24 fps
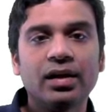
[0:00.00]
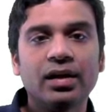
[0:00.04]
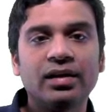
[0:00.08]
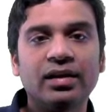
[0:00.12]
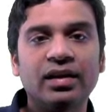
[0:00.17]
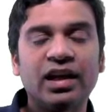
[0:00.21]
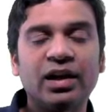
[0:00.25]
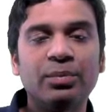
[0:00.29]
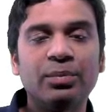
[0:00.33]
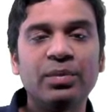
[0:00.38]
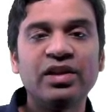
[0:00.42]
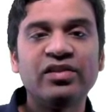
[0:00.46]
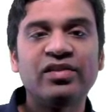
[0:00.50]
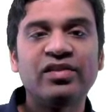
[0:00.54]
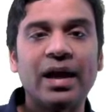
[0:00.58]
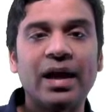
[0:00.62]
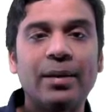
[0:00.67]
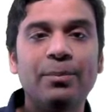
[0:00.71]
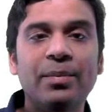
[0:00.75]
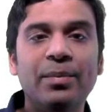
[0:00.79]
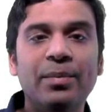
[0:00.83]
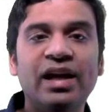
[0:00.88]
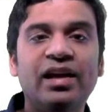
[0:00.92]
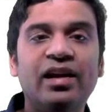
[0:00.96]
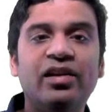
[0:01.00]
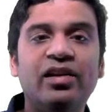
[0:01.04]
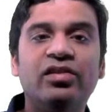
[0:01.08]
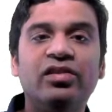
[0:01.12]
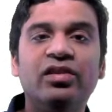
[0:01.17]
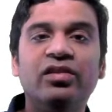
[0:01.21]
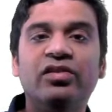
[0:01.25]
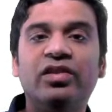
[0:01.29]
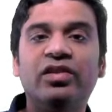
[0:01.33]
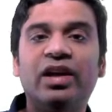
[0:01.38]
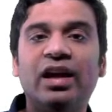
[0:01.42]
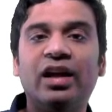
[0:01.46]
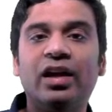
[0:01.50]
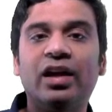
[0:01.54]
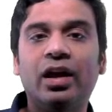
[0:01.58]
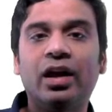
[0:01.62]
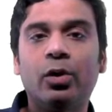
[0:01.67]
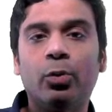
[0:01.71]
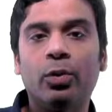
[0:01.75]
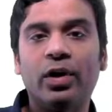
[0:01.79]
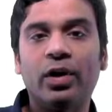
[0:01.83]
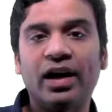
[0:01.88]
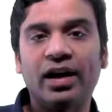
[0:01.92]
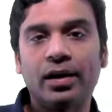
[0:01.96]
That means immigration check
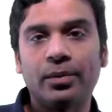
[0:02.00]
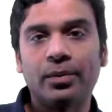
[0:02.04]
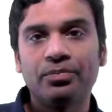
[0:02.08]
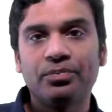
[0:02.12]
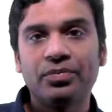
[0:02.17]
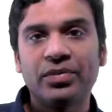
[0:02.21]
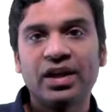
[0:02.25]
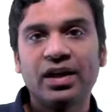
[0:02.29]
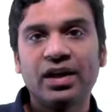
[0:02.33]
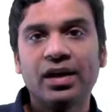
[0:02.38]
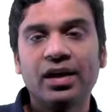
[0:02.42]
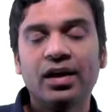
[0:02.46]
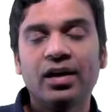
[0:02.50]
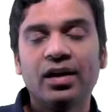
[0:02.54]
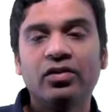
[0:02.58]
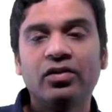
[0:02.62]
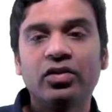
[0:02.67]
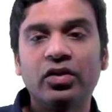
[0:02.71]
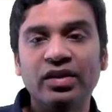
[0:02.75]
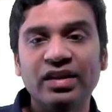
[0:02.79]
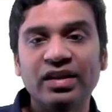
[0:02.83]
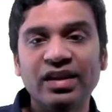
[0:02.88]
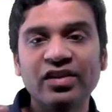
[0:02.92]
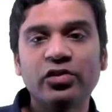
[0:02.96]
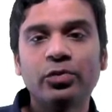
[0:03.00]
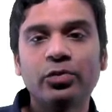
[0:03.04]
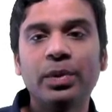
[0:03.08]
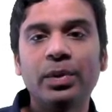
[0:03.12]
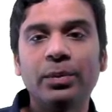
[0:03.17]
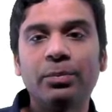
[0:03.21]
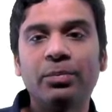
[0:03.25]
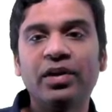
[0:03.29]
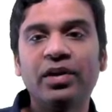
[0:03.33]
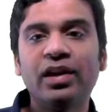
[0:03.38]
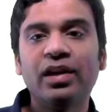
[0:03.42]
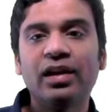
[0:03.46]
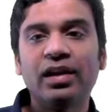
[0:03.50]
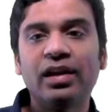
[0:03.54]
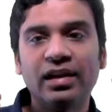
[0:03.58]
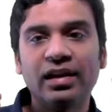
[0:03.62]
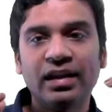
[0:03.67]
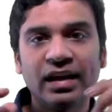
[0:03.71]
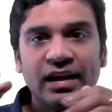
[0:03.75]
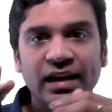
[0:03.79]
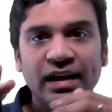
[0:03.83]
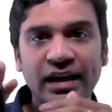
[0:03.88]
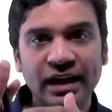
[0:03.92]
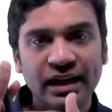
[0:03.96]
required. So these people,
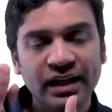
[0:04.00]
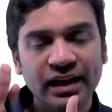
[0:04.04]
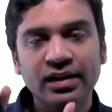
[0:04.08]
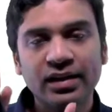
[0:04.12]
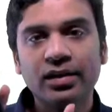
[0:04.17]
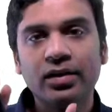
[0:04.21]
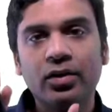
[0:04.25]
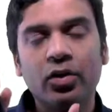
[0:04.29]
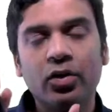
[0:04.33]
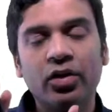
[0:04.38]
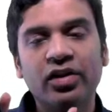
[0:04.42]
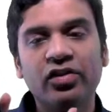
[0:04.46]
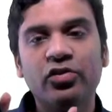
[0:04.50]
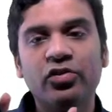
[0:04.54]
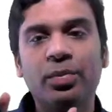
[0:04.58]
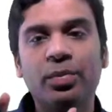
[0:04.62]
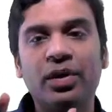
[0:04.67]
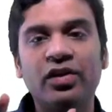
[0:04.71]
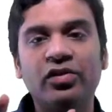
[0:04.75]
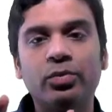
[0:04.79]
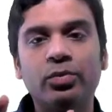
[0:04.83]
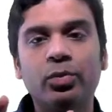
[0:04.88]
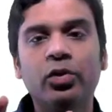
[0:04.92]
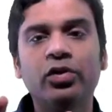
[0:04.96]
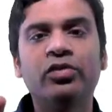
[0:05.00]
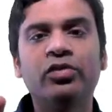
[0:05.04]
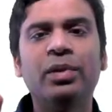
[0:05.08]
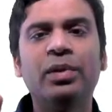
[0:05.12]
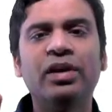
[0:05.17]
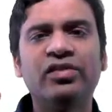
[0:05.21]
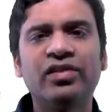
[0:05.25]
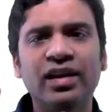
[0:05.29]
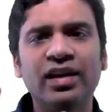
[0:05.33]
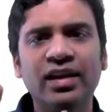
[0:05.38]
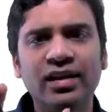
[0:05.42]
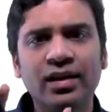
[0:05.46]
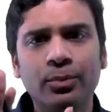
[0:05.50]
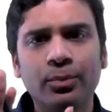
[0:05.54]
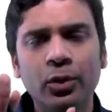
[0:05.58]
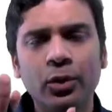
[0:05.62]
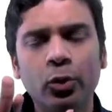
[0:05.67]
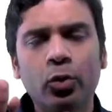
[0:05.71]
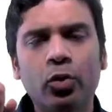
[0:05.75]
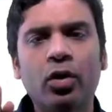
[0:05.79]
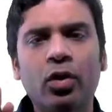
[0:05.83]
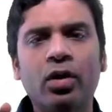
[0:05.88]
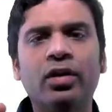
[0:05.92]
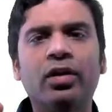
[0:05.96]
they are getting the orange passports, basically the
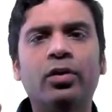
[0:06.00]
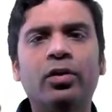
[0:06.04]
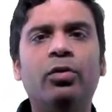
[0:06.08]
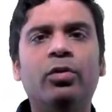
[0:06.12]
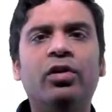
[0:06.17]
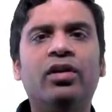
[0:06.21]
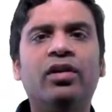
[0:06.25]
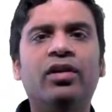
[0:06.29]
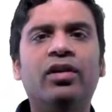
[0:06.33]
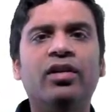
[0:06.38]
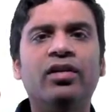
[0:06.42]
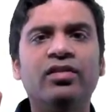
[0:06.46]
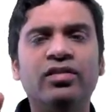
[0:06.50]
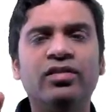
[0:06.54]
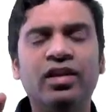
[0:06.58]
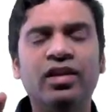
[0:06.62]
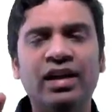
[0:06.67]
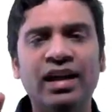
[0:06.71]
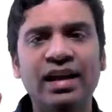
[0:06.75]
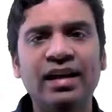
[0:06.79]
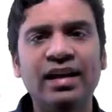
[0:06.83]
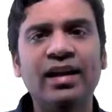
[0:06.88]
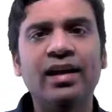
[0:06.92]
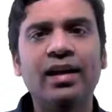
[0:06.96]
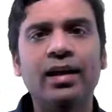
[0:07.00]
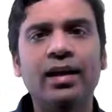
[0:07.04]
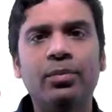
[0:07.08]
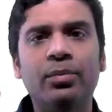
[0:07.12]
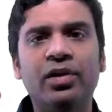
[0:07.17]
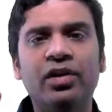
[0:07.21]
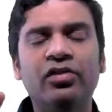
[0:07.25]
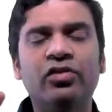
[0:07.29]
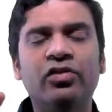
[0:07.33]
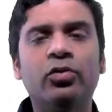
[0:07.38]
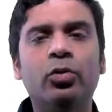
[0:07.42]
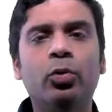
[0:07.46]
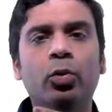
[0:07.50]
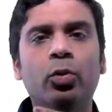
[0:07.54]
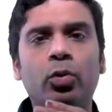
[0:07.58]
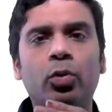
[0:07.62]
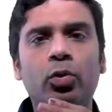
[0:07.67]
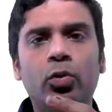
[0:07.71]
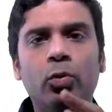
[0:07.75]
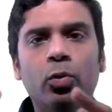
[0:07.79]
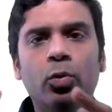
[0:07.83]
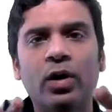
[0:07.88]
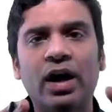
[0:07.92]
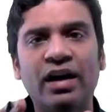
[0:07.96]
blue collar workers, the daily laborers
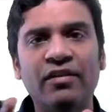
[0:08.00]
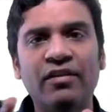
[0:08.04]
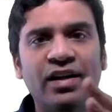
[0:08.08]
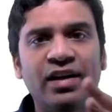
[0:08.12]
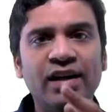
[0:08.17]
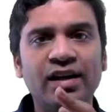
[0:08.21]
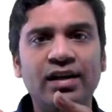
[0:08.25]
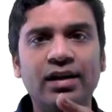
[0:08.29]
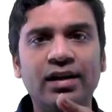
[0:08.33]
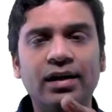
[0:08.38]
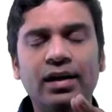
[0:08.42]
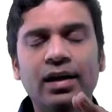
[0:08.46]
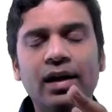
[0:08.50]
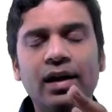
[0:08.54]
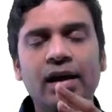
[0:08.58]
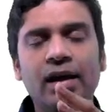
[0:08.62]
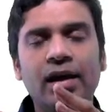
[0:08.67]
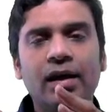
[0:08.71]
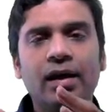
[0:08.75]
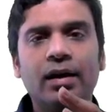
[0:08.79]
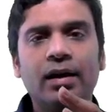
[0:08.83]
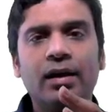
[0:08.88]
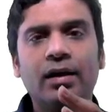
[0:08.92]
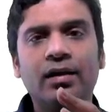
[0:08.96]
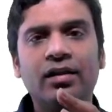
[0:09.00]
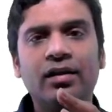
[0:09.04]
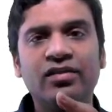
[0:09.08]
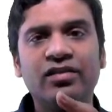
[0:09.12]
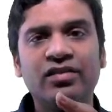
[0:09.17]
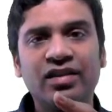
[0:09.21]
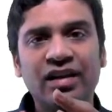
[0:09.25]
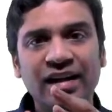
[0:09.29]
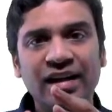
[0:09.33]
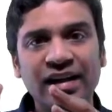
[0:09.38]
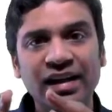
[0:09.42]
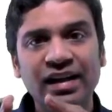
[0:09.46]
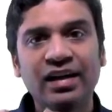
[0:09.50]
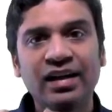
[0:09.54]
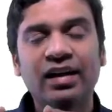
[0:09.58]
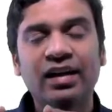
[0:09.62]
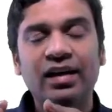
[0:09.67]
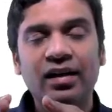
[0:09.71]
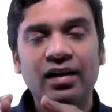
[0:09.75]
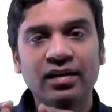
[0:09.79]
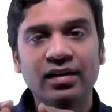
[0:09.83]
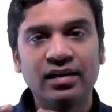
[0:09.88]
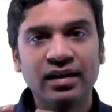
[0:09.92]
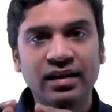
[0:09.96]
who haven't studied
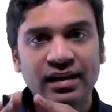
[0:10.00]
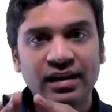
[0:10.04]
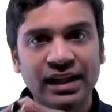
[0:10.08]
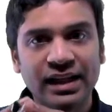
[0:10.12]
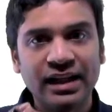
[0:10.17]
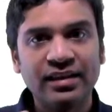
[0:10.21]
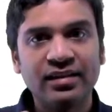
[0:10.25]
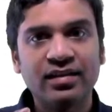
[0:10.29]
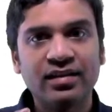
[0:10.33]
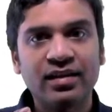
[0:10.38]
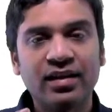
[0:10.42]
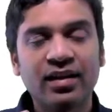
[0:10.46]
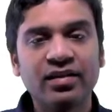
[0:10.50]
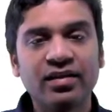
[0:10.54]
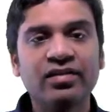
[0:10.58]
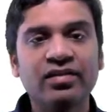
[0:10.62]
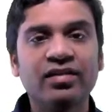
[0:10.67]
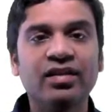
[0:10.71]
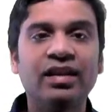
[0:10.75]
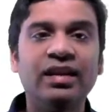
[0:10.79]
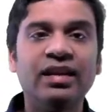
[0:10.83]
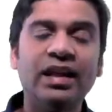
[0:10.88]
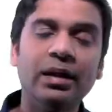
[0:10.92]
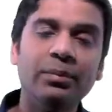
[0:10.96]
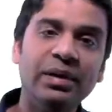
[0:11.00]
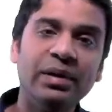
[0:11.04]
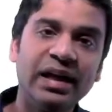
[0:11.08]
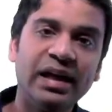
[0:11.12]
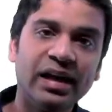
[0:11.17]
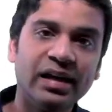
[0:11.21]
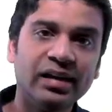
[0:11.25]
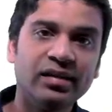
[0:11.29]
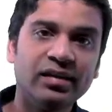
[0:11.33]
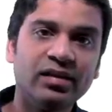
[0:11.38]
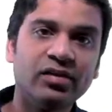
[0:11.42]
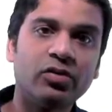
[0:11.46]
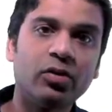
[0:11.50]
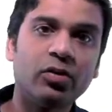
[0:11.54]
until 10th class, they'll be getting this